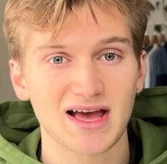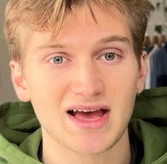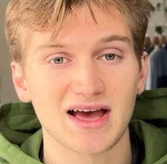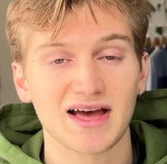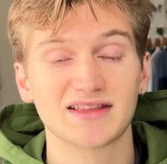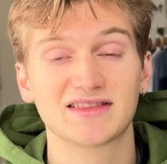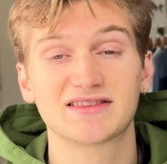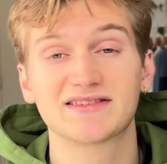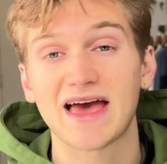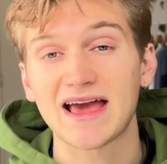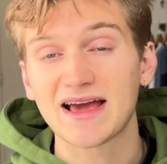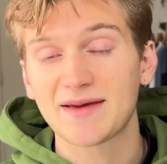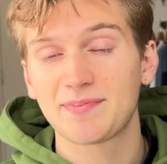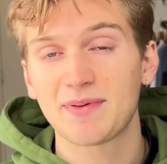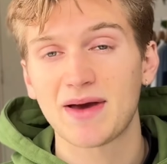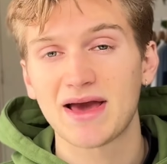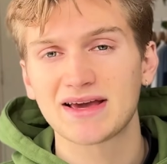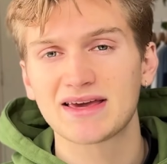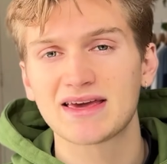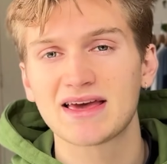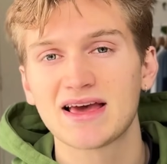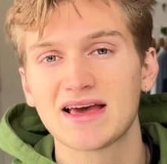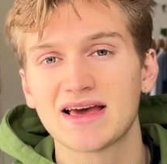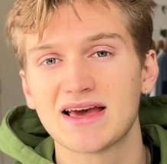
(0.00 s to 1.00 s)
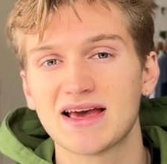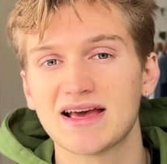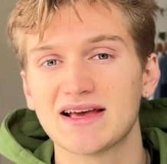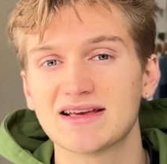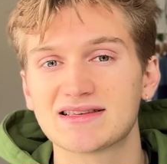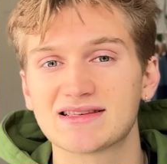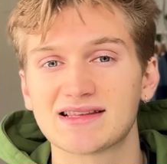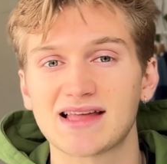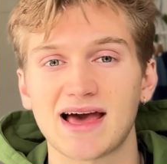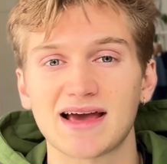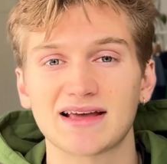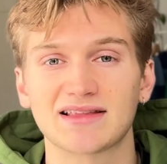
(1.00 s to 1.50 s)
A tech pack
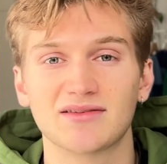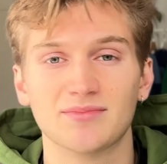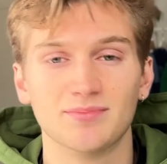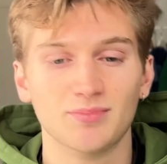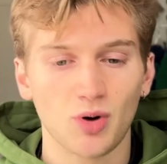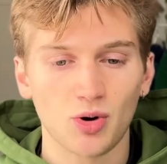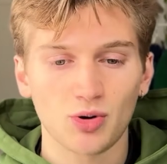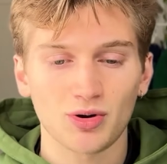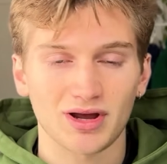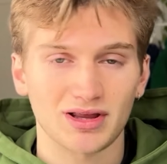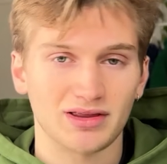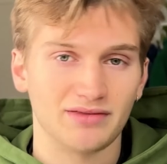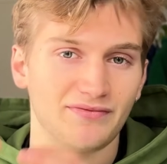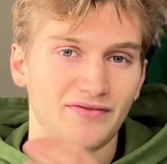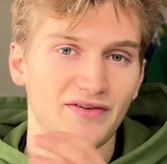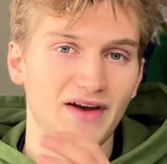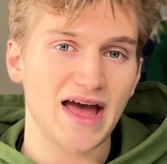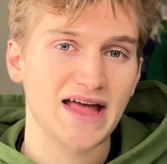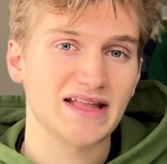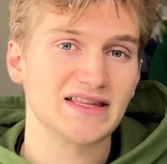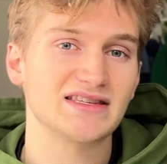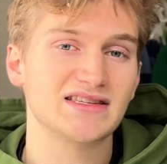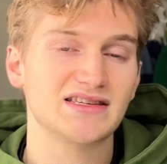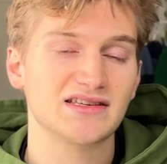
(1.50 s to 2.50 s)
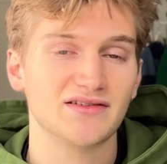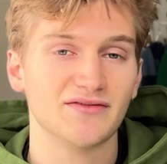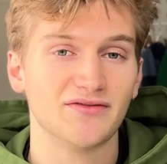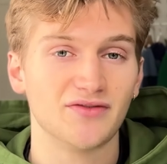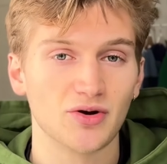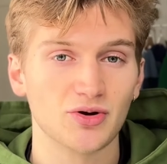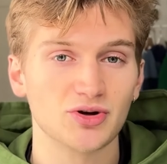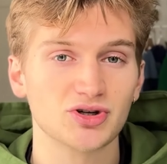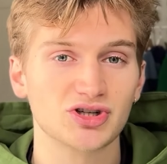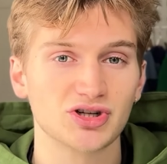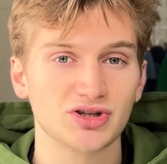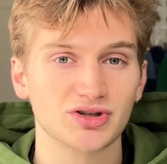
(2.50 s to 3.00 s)
is like the more advanced
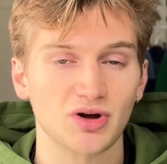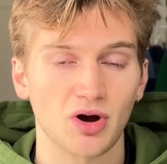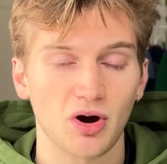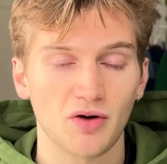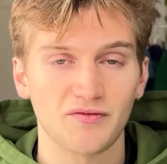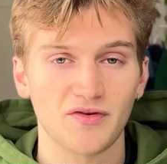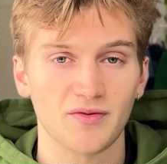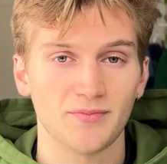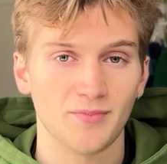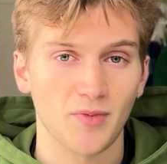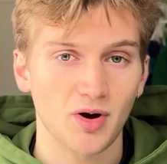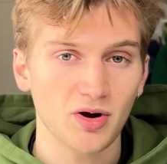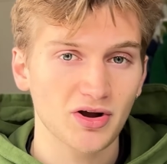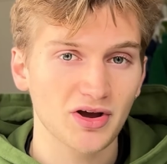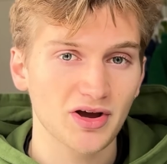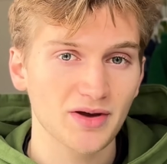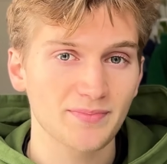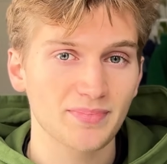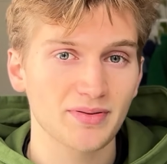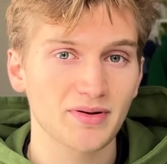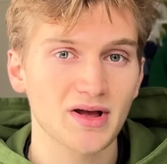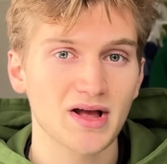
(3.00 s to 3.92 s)
version of a mockup.